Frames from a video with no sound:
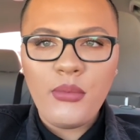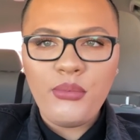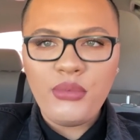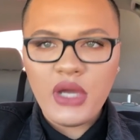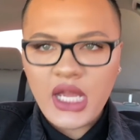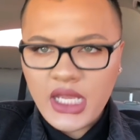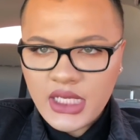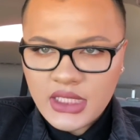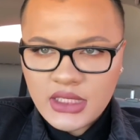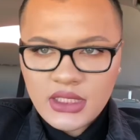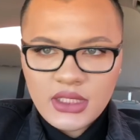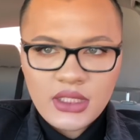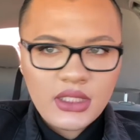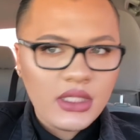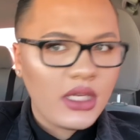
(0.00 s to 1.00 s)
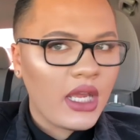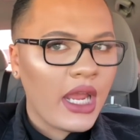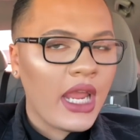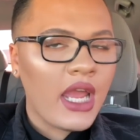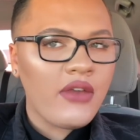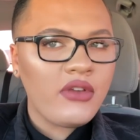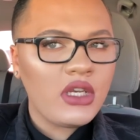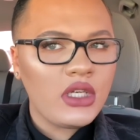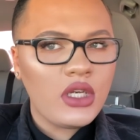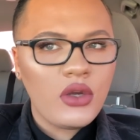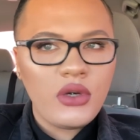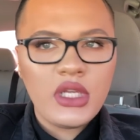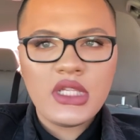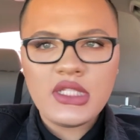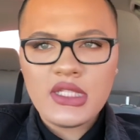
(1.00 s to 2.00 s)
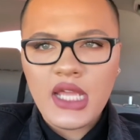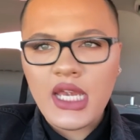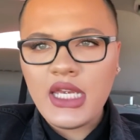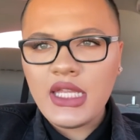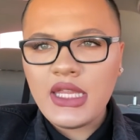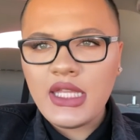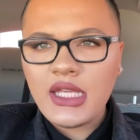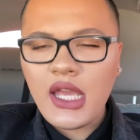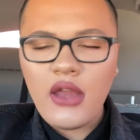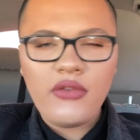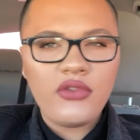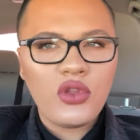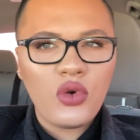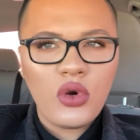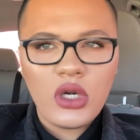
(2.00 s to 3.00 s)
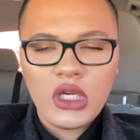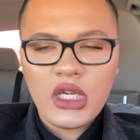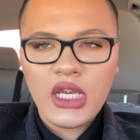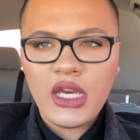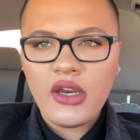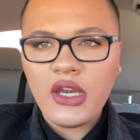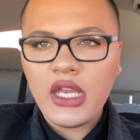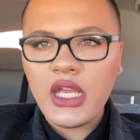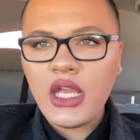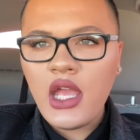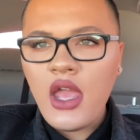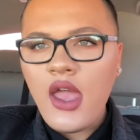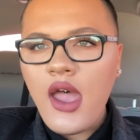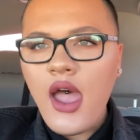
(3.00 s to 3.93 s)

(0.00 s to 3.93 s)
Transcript: but I haven't noticed anything out of the ordinary.